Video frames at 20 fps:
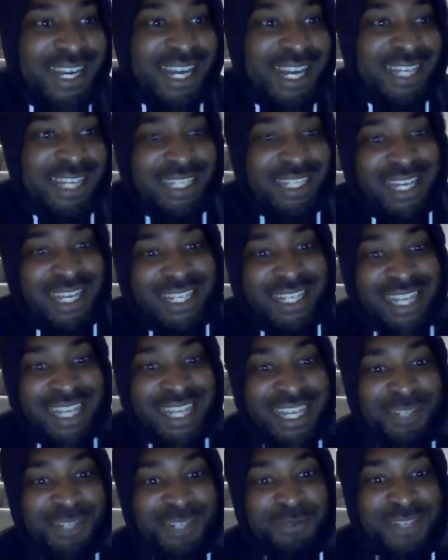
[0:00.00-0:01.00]
at the
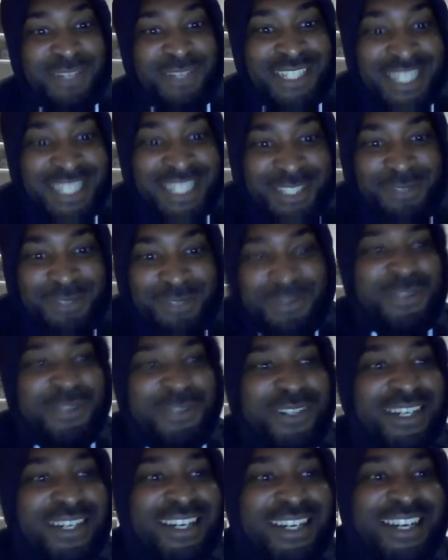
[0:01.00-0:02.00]
end of his interview,
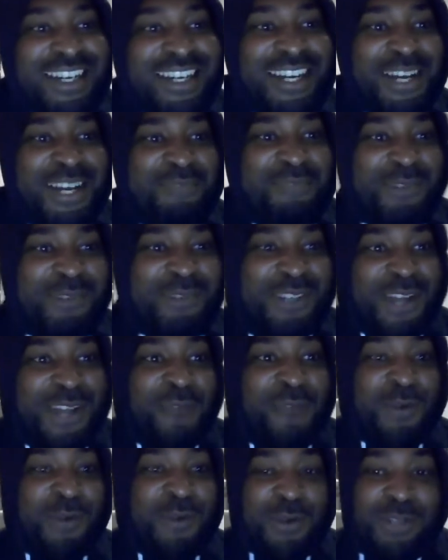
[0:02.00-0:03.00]
and what he
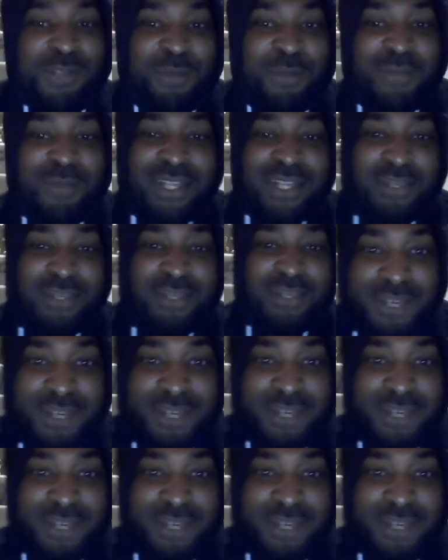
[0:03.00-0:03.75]
was complaining about the